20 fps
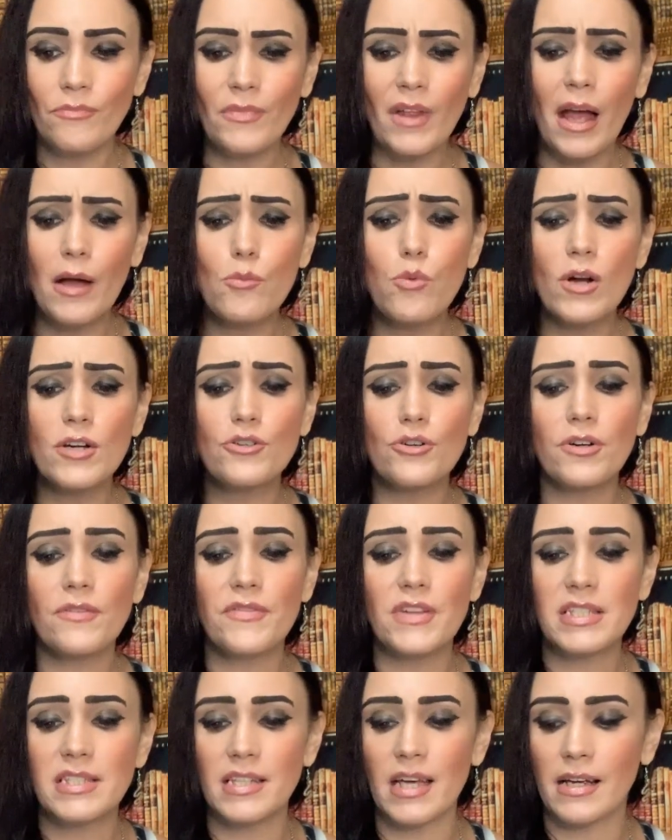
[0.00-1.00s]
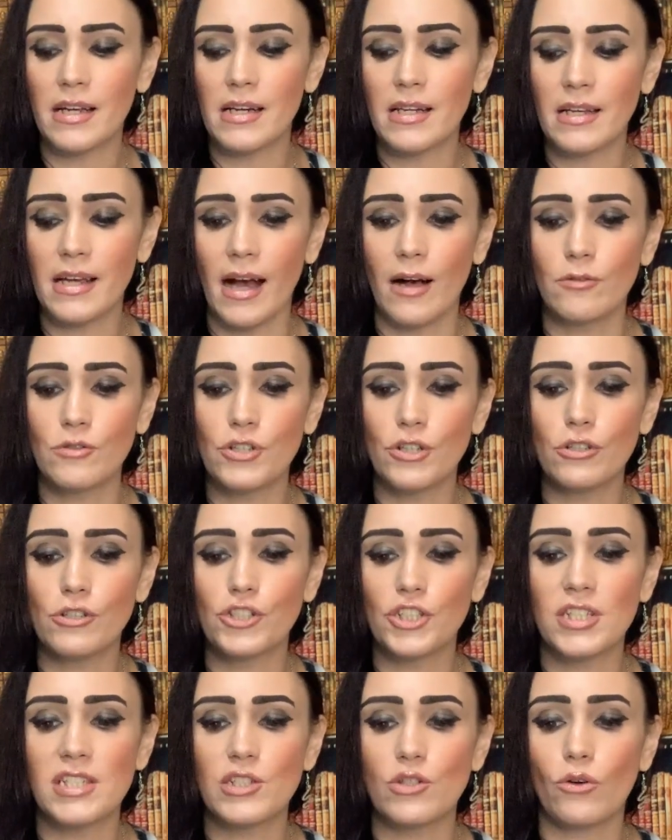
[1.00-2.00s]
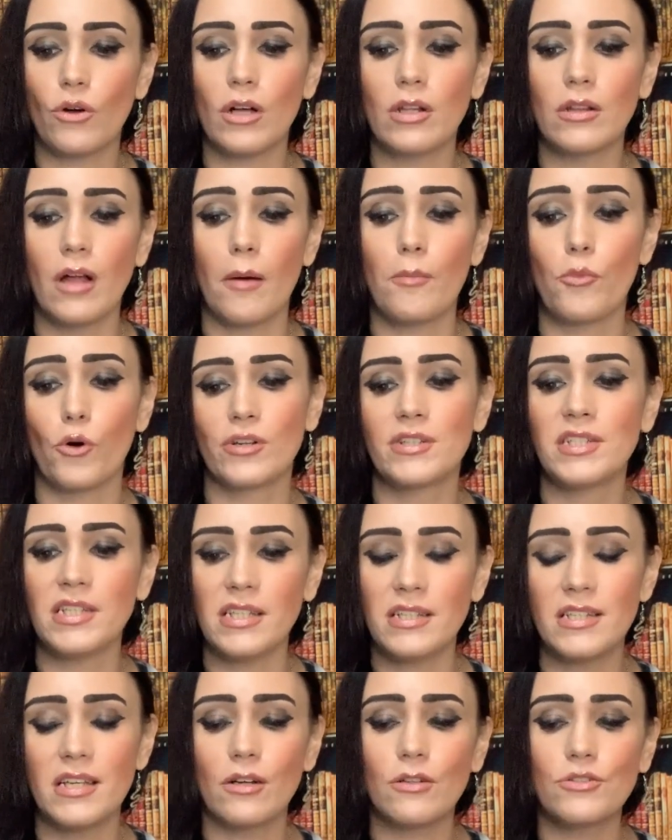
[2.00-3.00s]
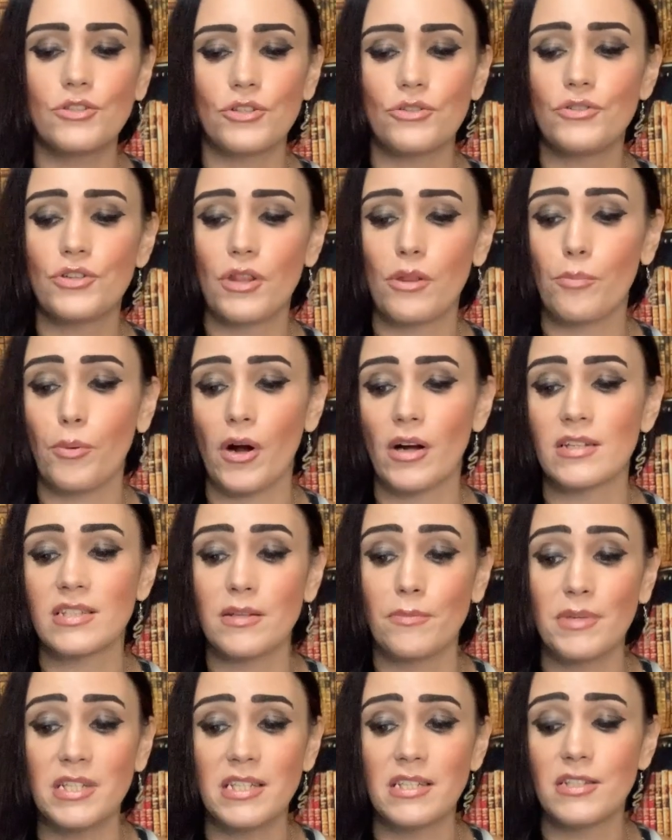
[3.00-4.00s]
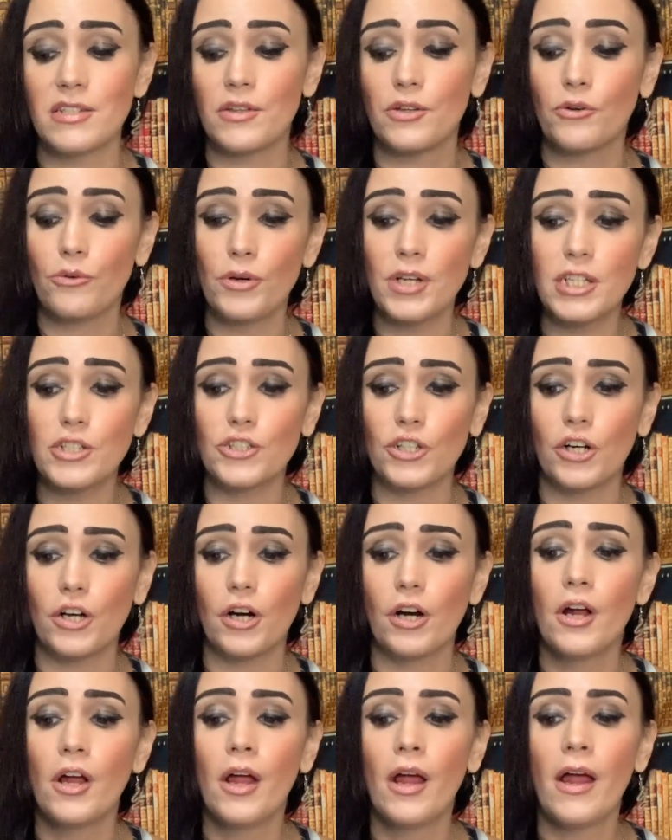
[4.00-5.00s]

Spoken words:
I wonder if this second encounter just saw a lot more detail due to the proximity to the creature